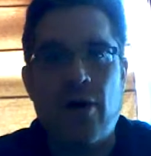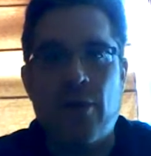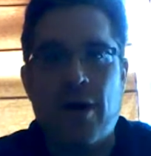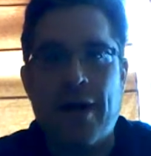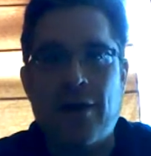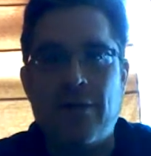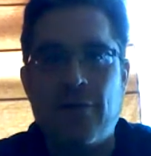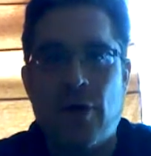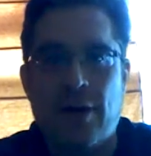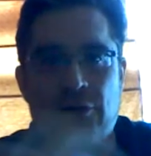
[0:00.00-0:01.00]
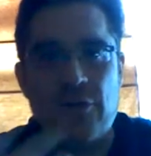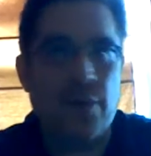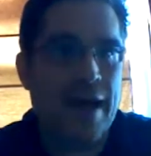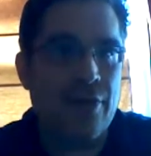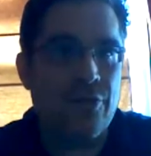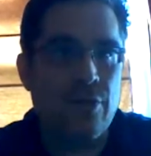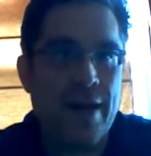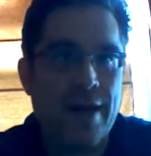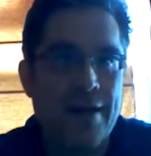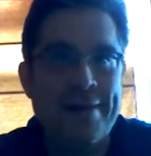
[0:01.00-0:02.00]
where I could have gone a supernatural
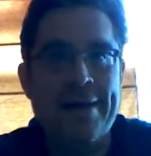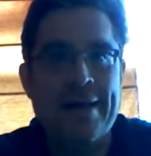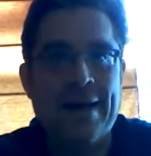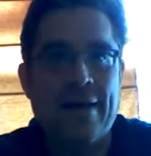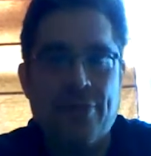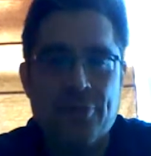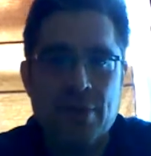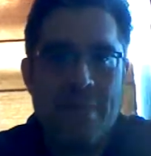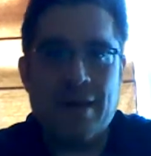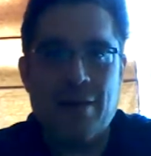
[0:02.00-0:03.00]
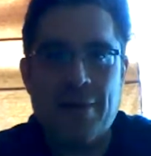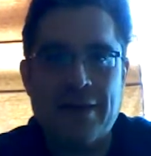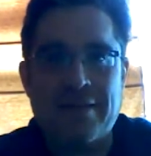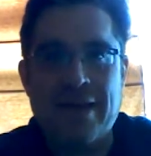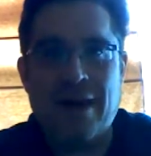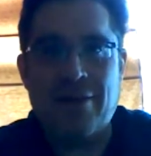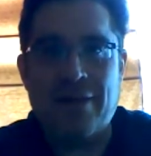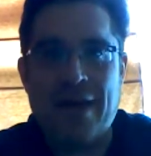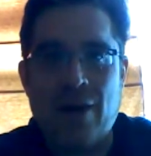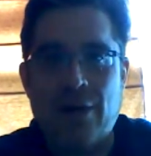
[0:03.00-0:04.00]
way. The three men coming into town,
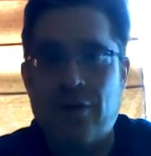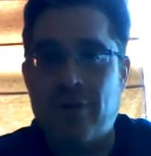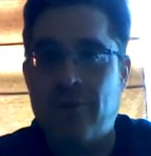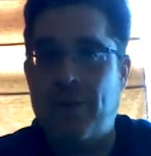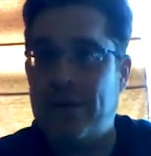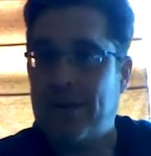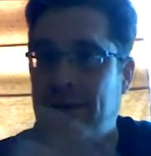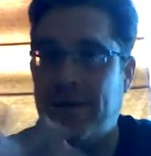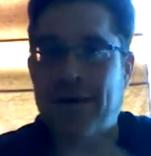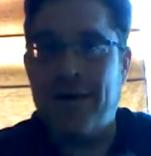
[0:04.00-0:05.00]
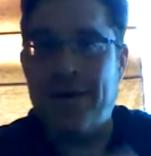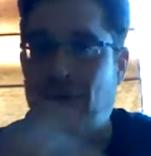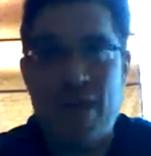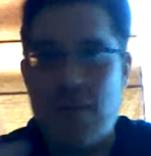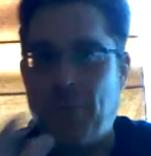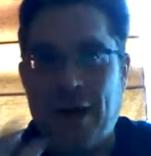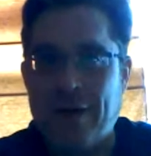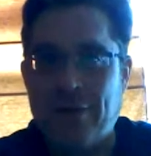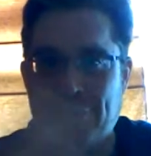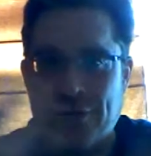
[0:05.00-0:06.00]
and that one could have been,
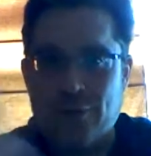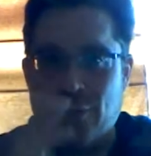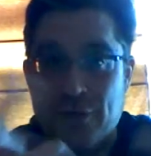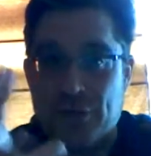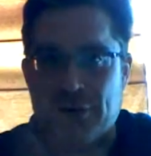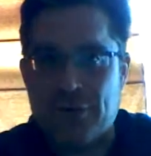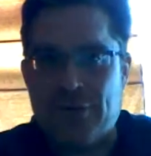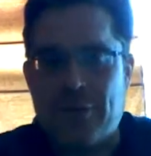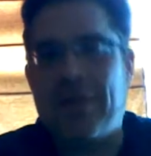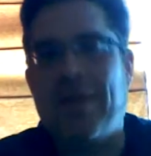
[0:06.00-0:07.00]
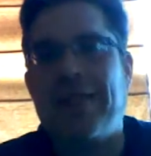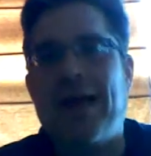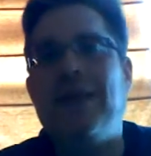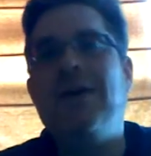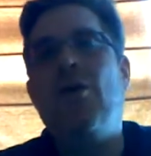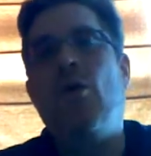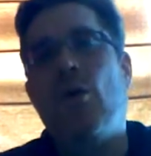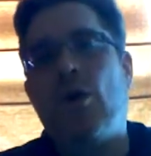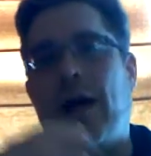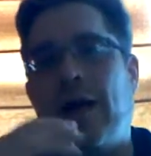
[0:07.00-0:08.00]
vampires or wizards or something like that.
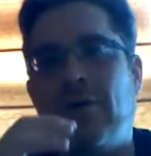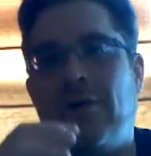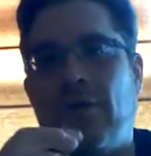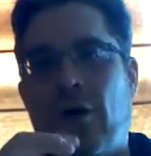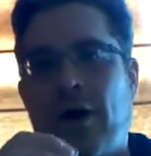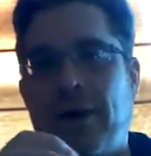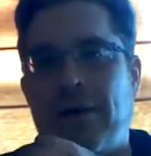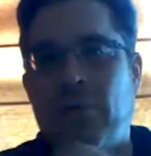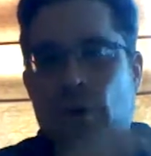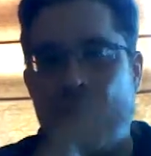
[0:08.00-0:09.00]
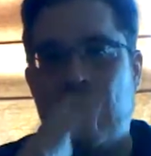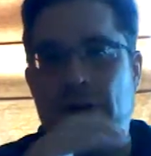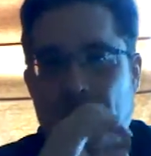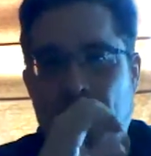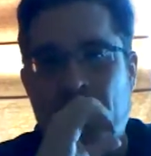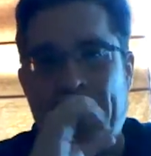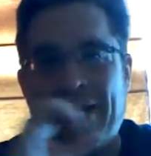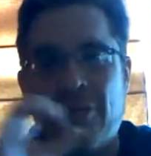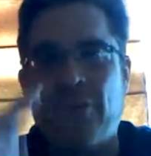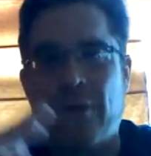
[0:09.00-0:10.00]
Or I could have gone a more traditional way,
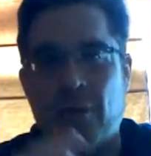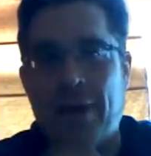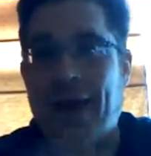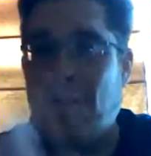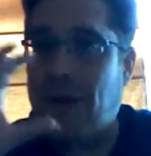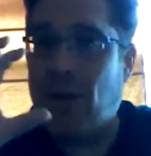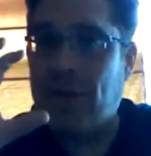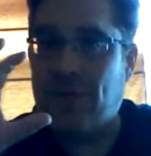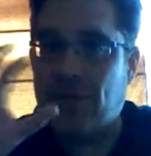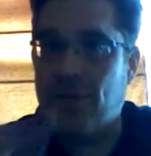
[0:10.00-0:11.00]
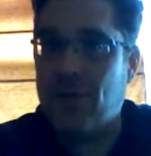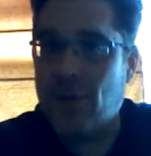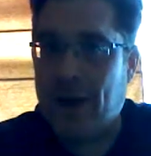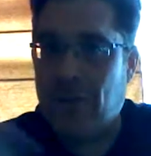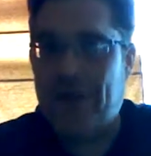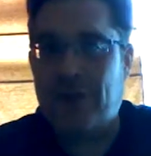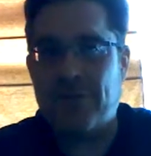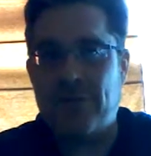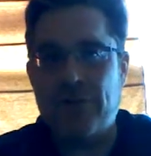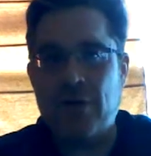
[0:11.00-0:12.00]
a thriller way. I went the thriller way with After
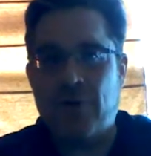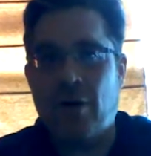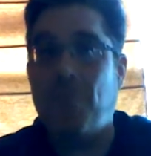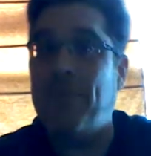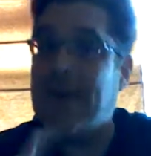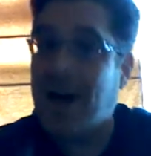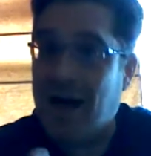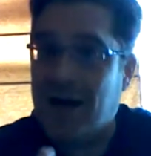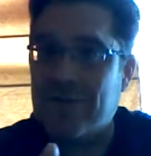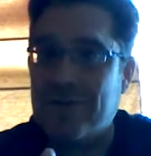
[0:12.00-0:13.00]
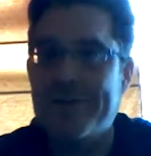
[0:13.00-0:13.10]
the Snowfall because